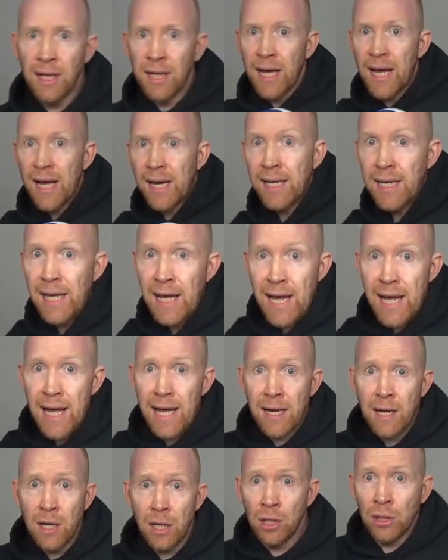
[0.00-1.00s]
And
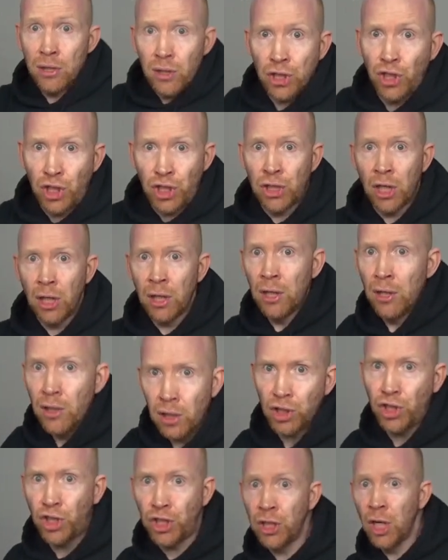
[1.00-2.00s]
again, ish,
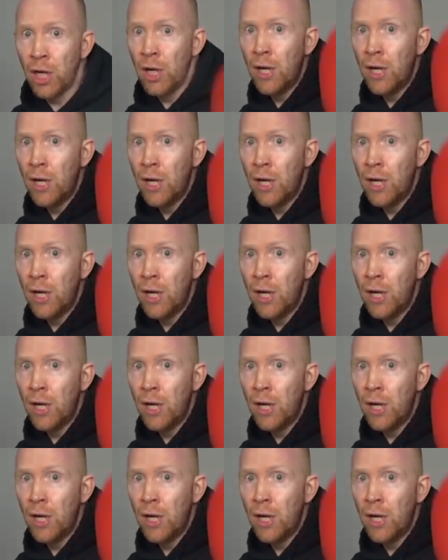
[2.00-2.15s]
ish,